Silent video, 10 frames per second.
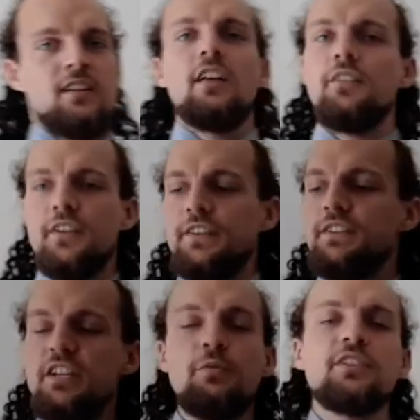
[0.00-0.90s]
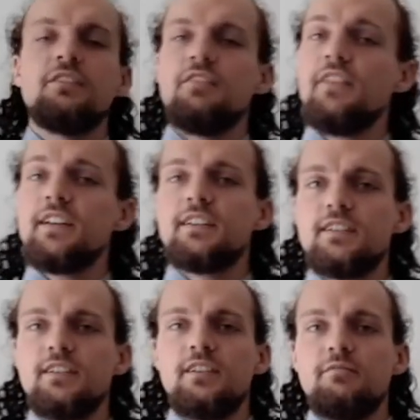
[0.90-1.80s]
And thus the sequence of
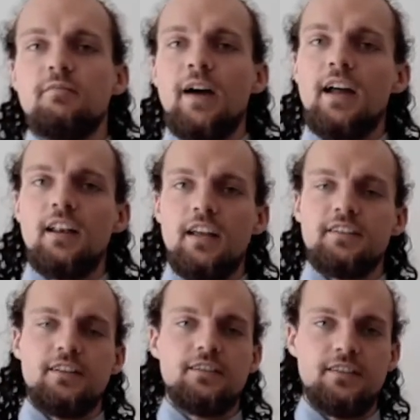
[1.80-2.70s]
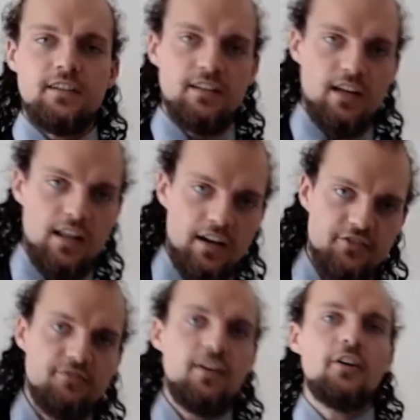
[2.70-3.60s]
events, by analyzing the
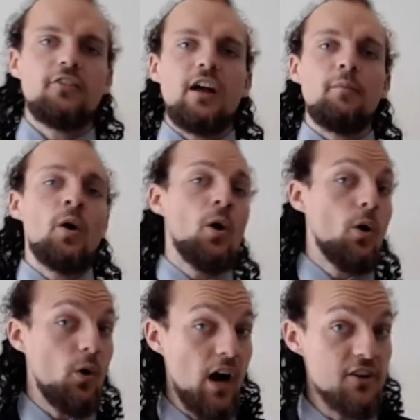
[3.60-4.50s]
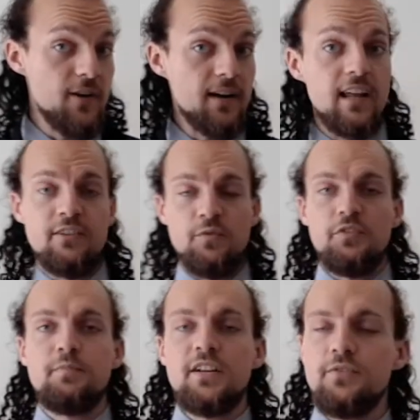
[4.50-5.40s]
electrospheric or eye-tracking data with
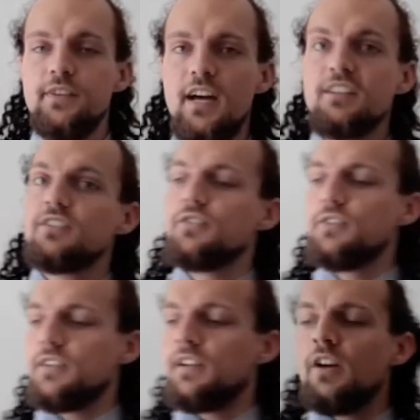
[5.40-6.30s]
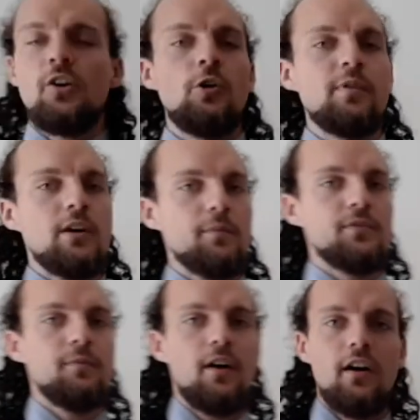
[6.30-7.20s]
respect to that, could open up
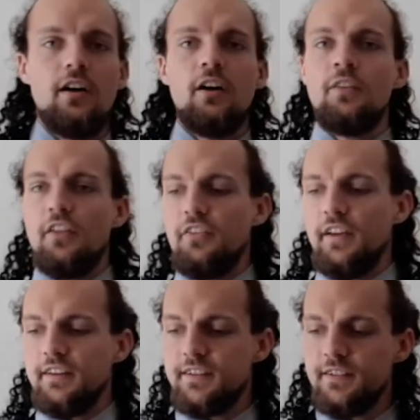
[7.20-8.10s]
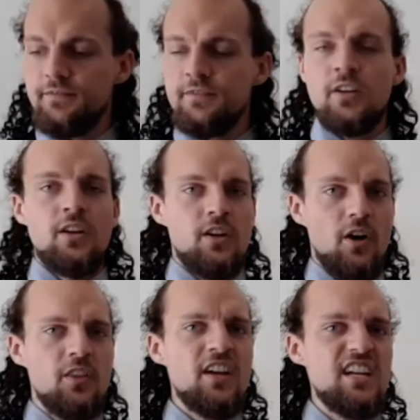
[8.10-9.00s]
some other things.
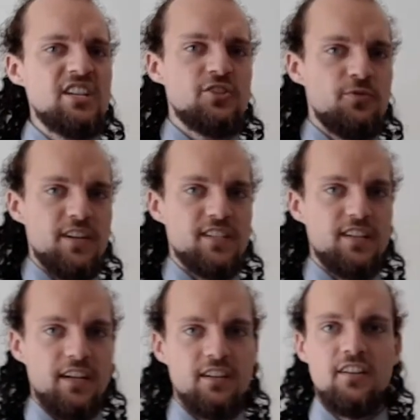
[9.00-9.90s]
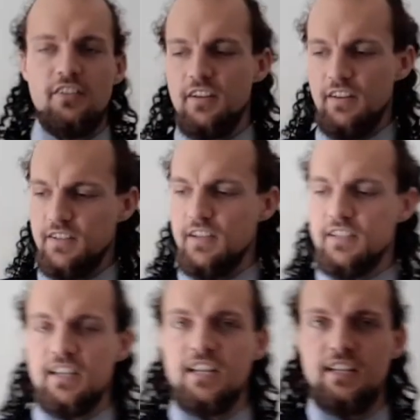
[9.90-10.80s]
Other interesting things
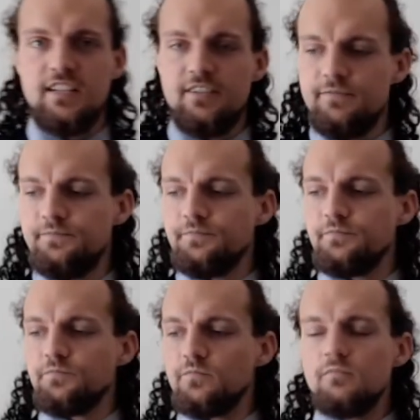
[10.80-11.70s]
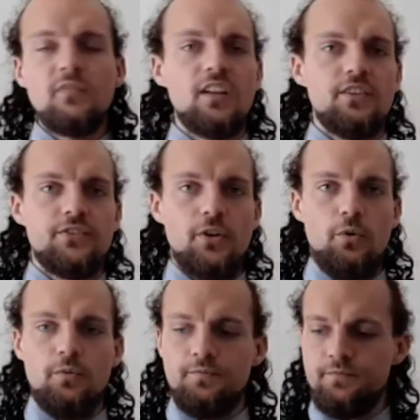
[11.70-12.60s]
indeed. So,